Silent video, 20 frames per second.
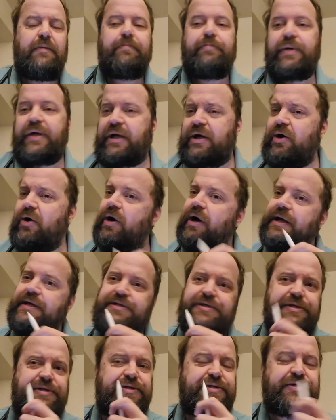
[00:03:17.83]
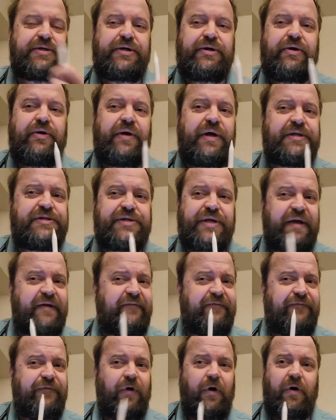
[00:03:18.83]
Because, it's like
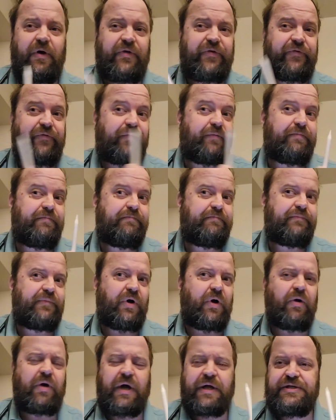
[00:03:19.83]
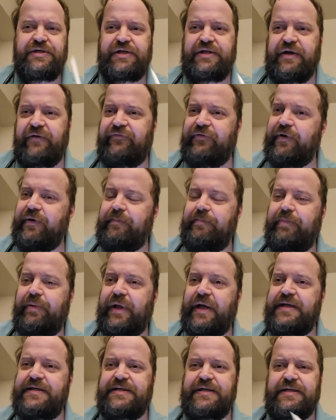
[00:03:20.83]
falls from all kinds of different
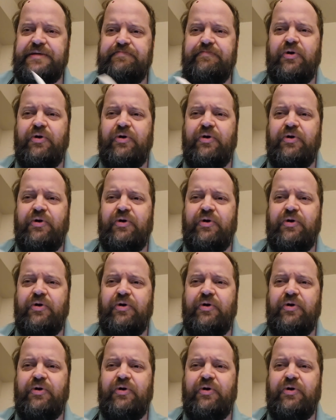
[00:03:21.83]
places.